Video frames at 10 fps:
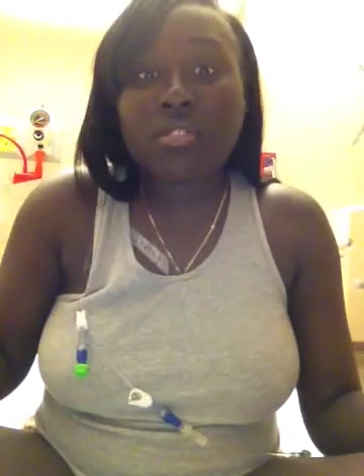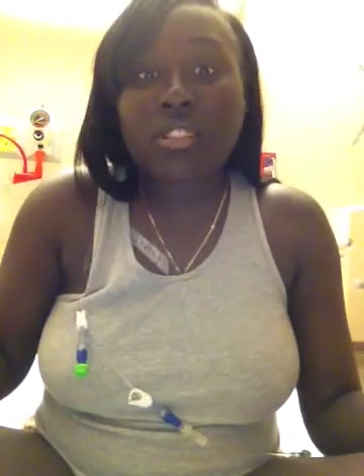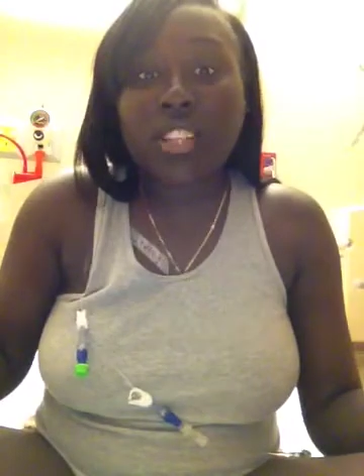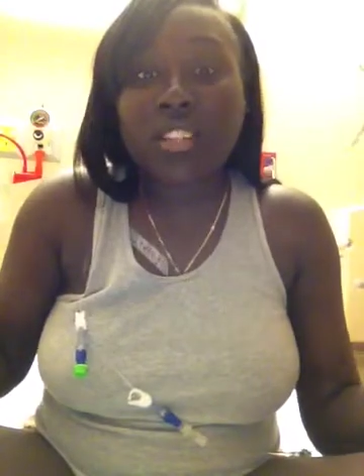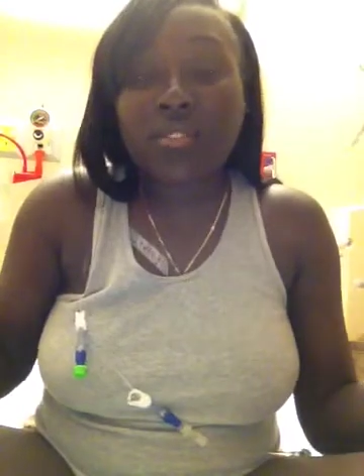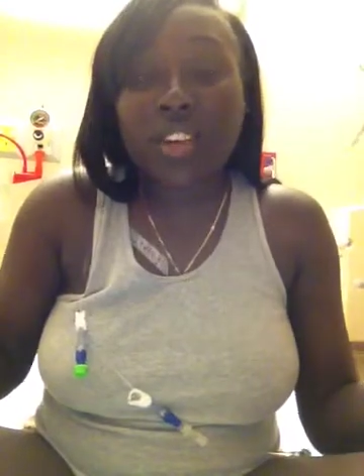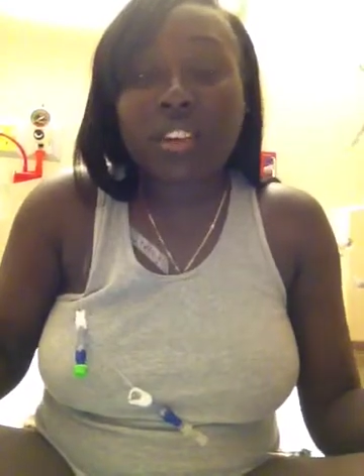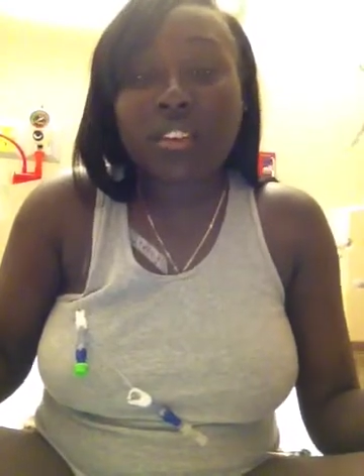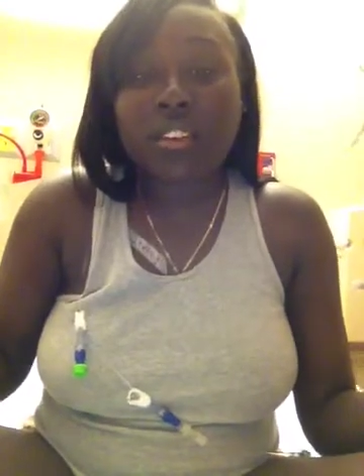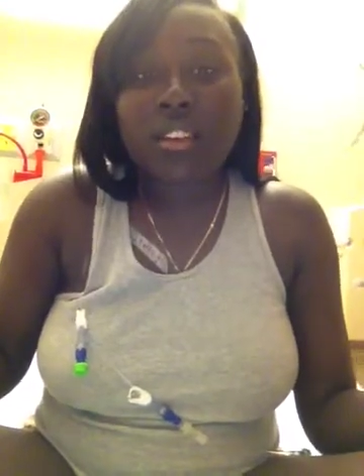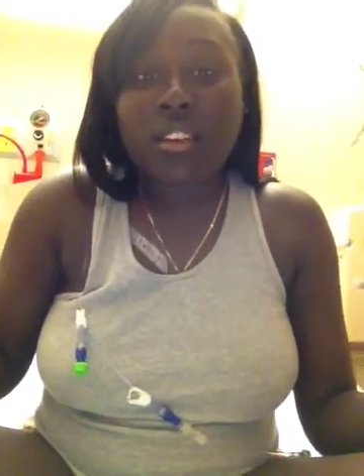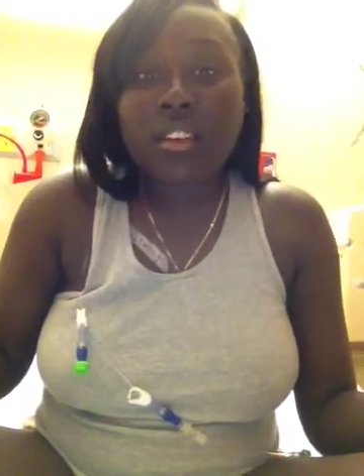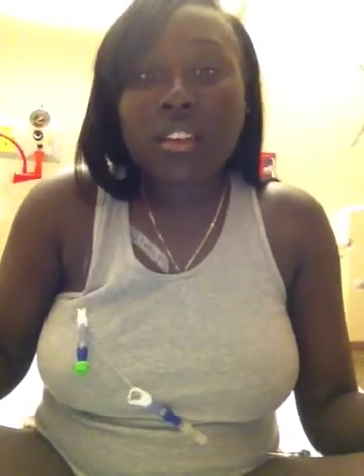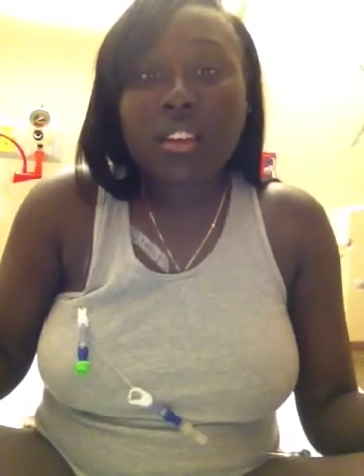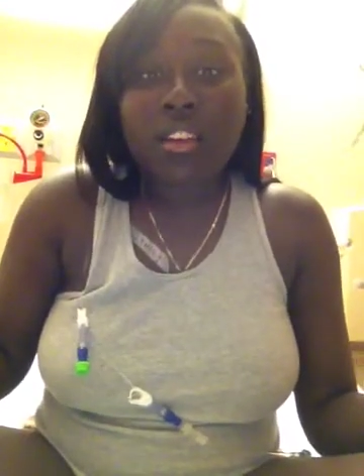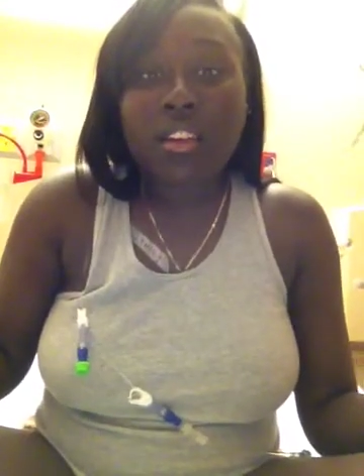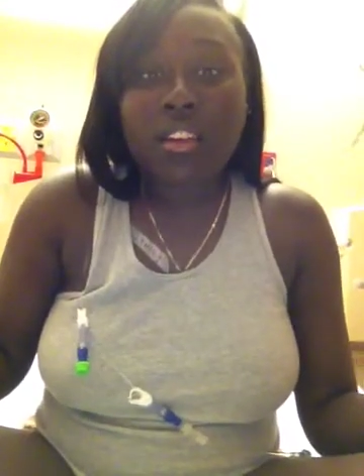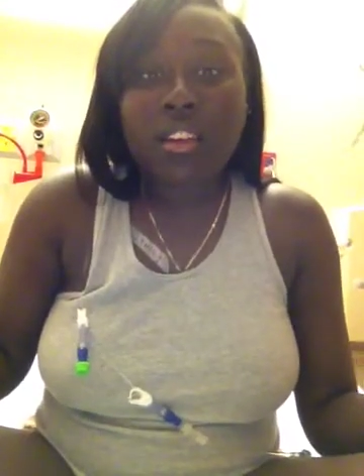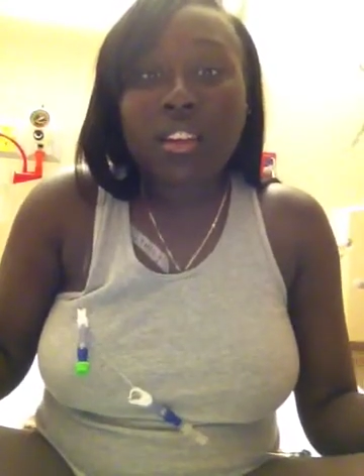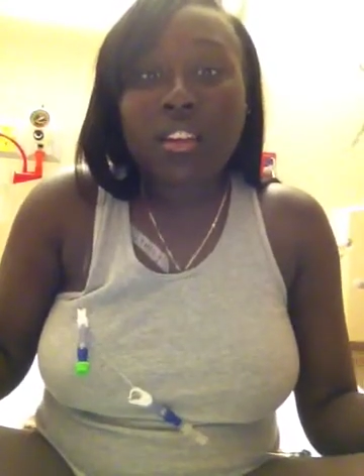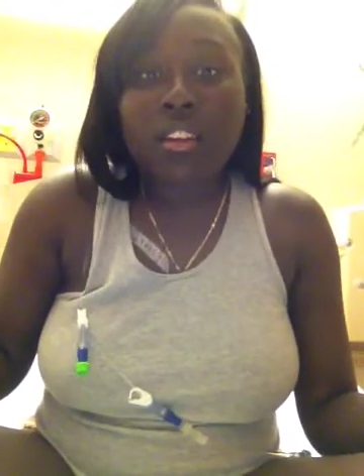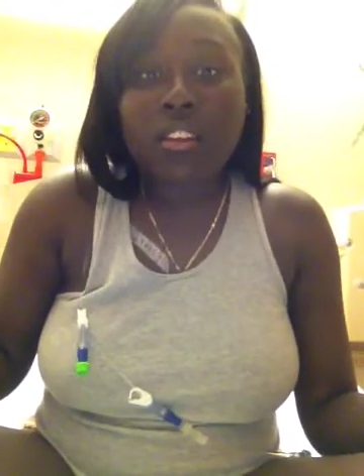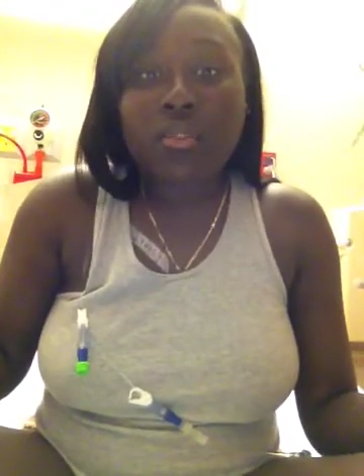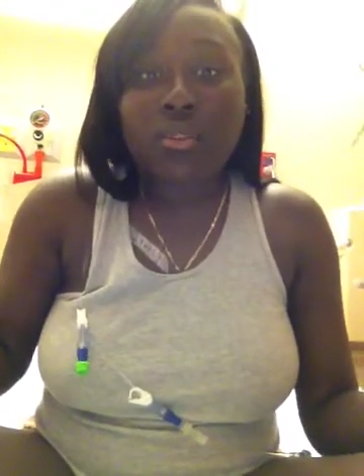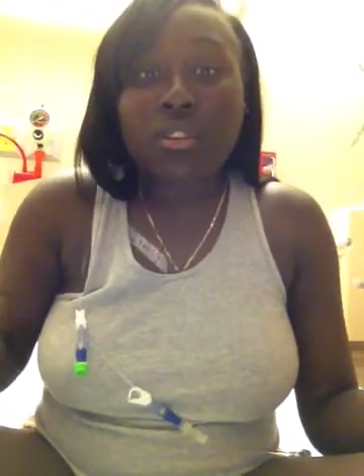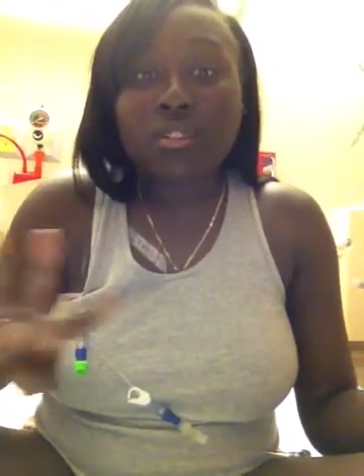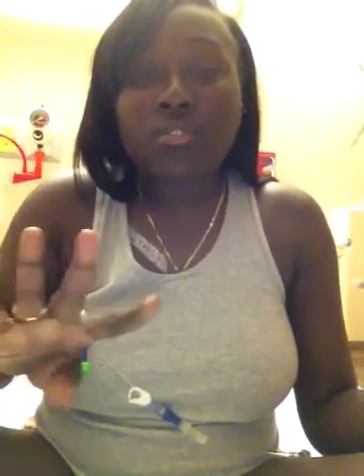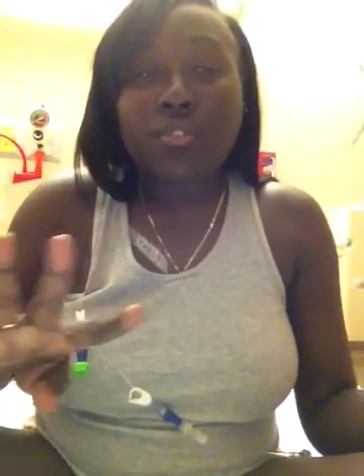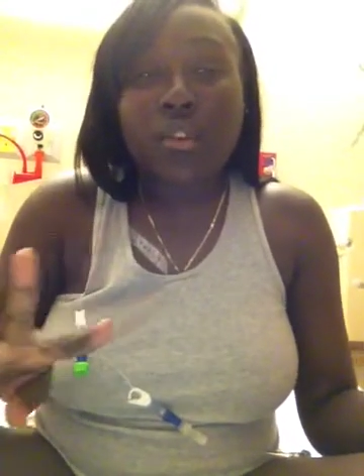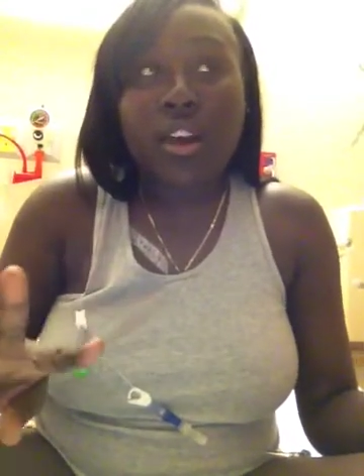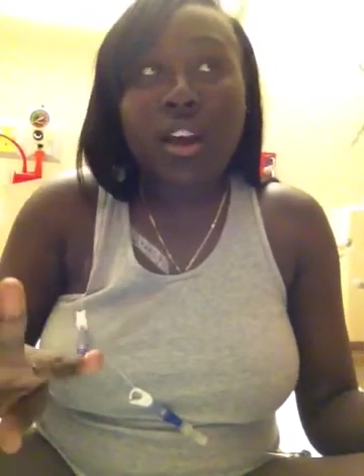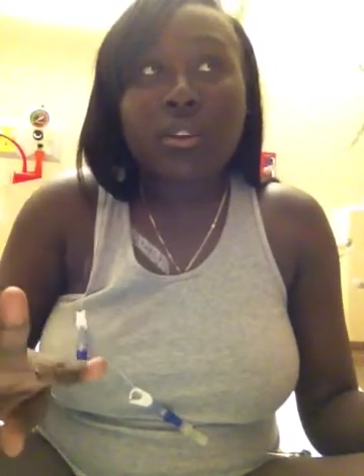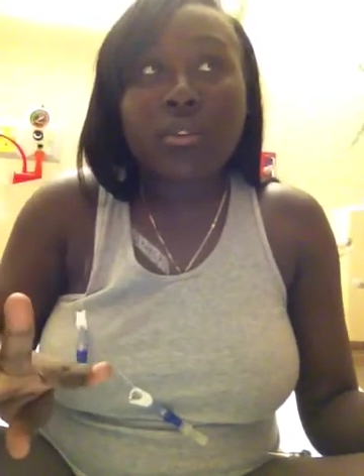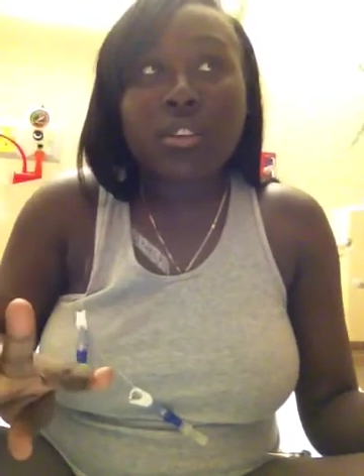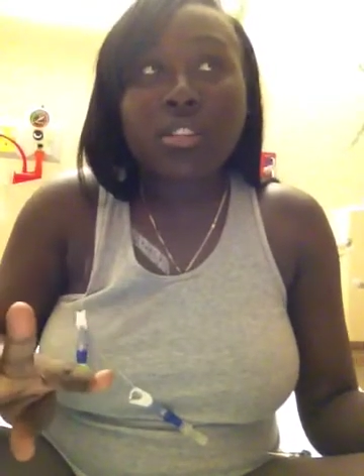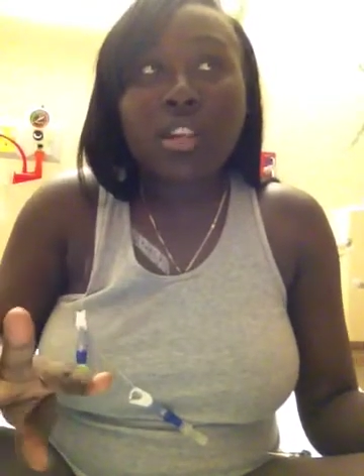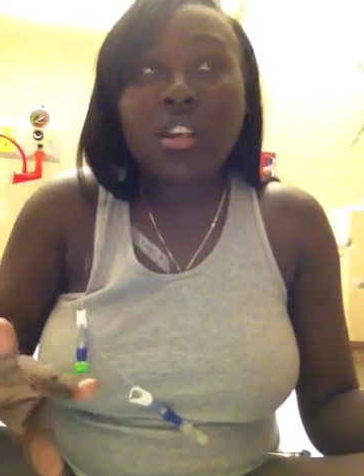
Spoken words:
get a vein. And during those 4 hours,